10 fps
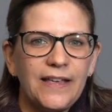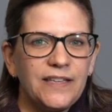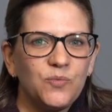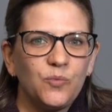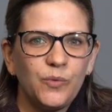
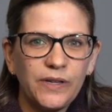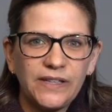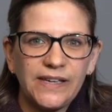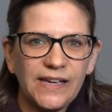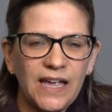is
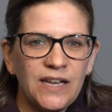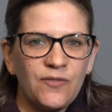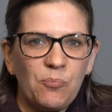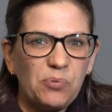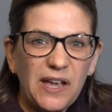really kind of
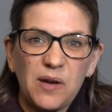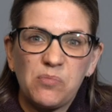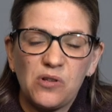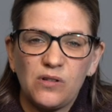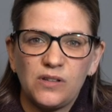
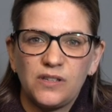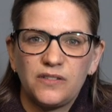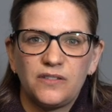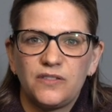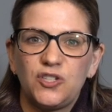applicable
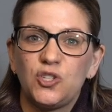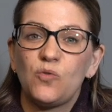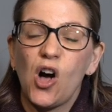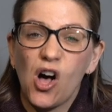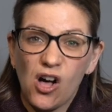
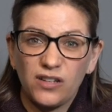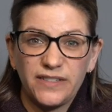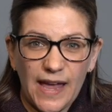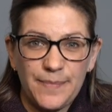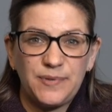to all
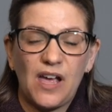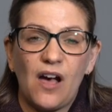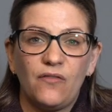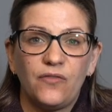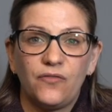types
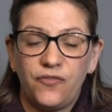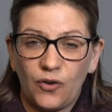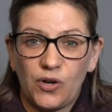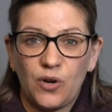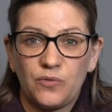of
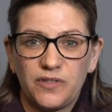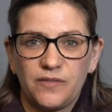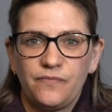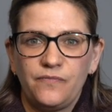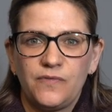photos.
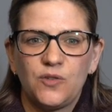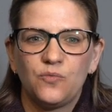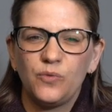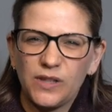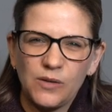You
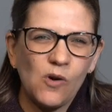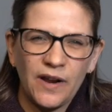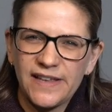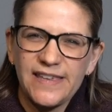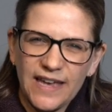really
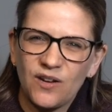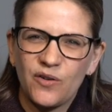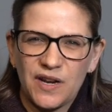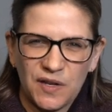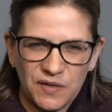want to get
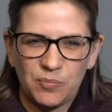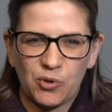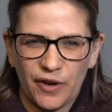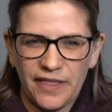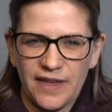out and
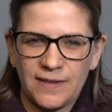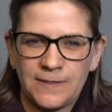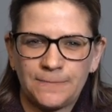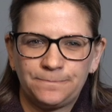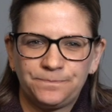explore
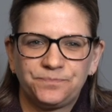things.